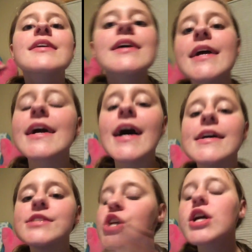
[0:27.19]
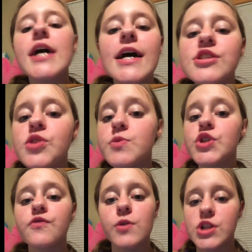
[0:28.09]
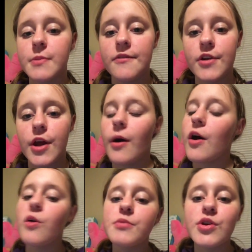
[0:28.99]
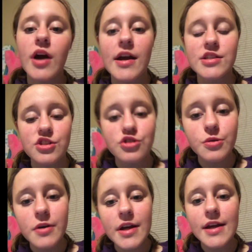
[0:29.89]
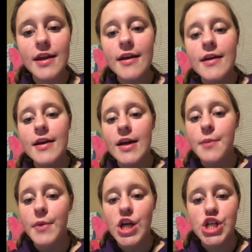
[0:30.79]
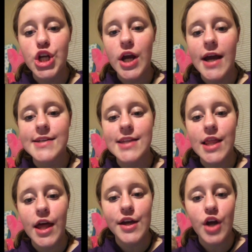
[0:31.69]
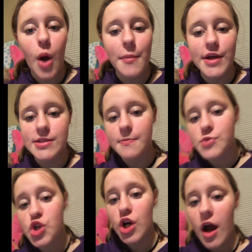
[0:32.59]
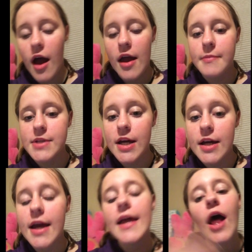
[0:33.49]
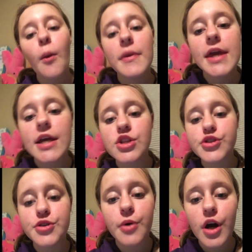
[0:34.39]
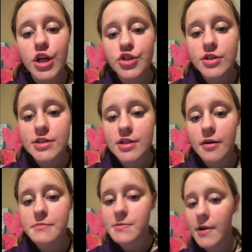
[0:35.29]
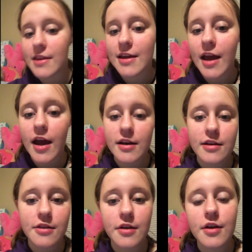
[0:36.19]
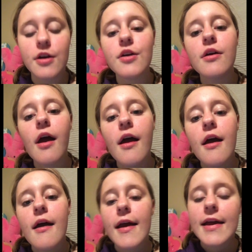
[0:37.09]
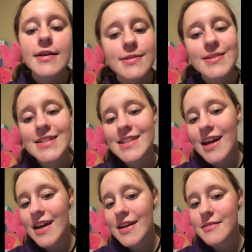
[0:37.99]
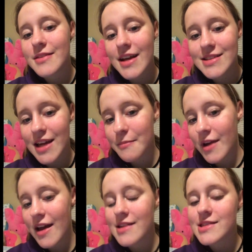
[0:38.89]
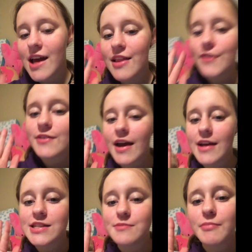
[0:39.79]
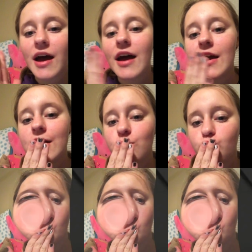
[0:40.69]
Hey guys, thank you guys so much for watching my video. I hope you guys enjoyed. Make sure you guys like, comment, and subscribe and help me get to 100 subs by the end of the year. And until next time, next time guys, I love you guys. Bye.